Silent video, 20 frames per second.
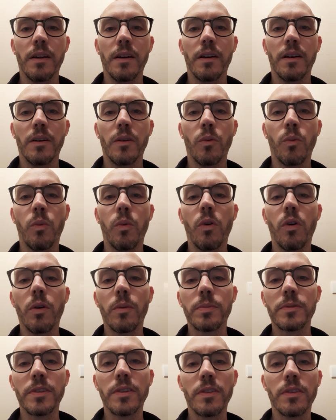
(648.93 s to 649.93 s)

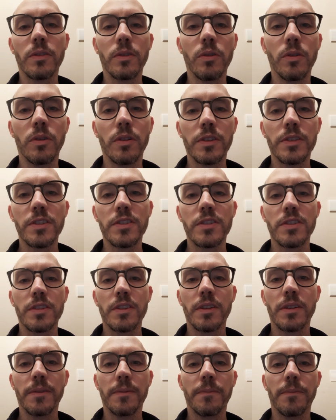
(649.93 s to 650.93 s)
warped thoughts
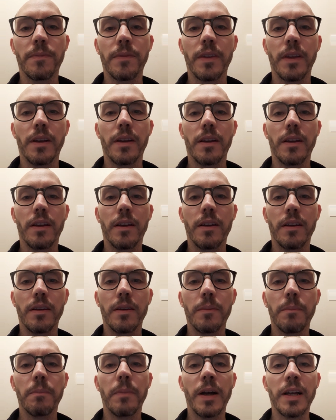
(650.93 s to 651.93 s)

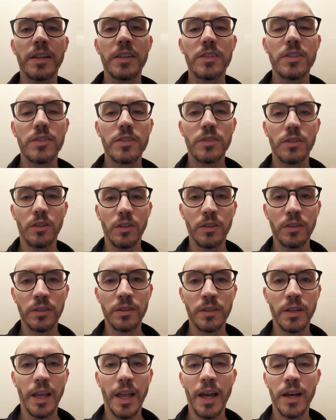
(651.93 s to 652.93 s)
based
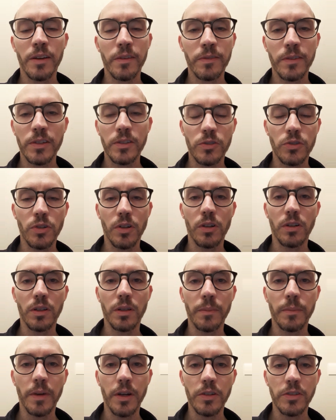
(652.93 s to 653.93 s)
on out of control
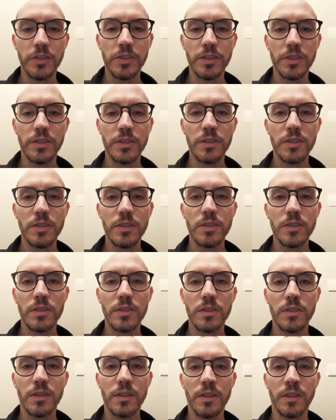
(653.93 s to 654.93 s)
emotions
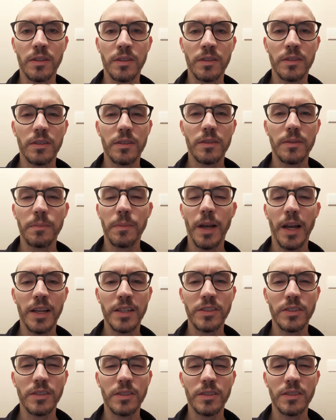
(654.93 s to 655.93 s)
and
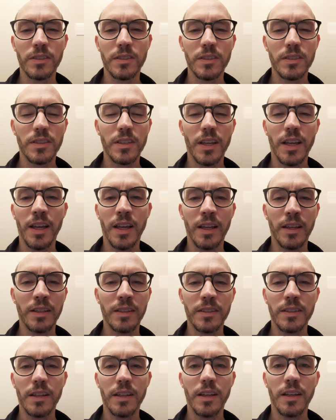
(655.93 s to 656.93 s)
passions, and